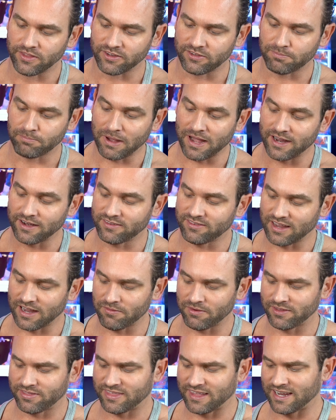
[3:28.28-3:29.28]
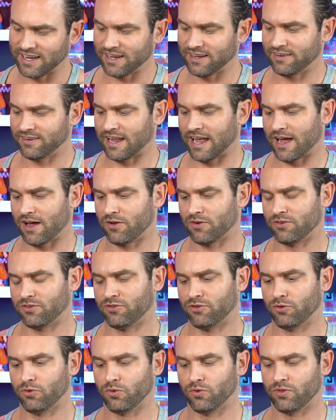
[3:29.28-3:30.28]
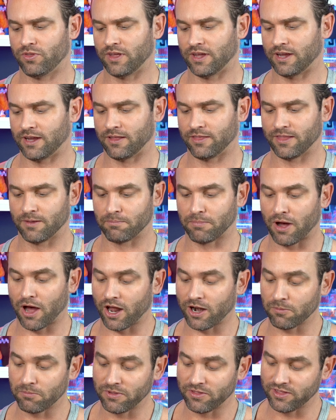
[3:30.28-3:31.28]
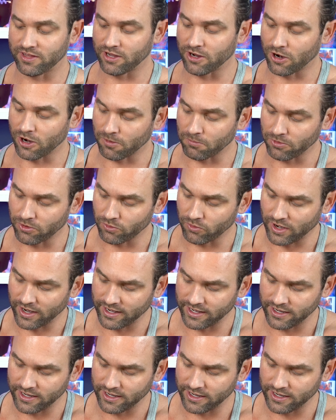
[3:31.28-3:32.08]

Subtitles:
The spikes, everything down to the bottom of the armor right